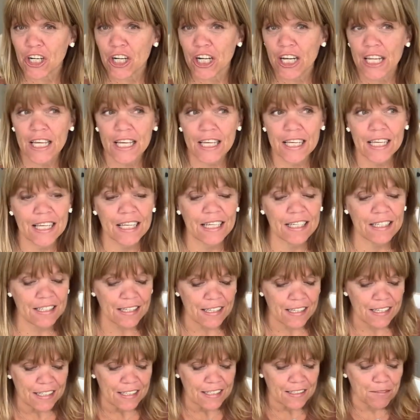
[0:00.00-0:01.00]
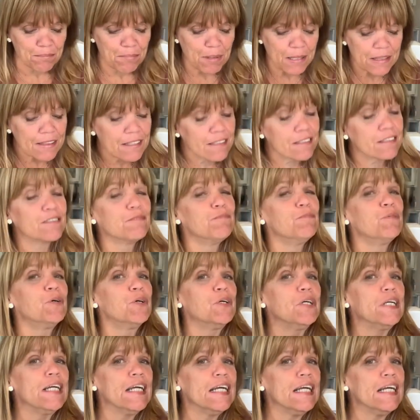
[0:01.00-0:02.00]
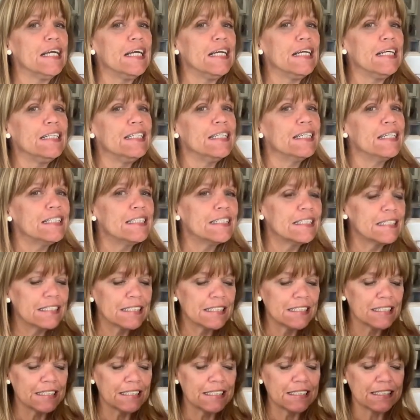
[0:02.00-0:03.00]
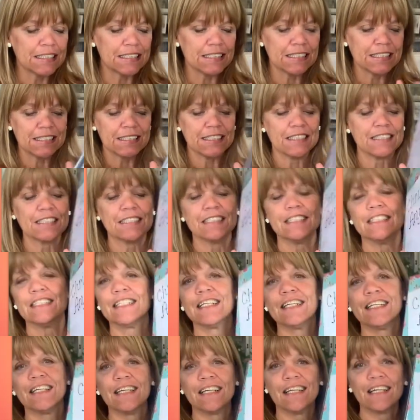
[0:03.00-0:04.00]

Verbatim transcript: But now that she is living off of the farm and settling into her own space with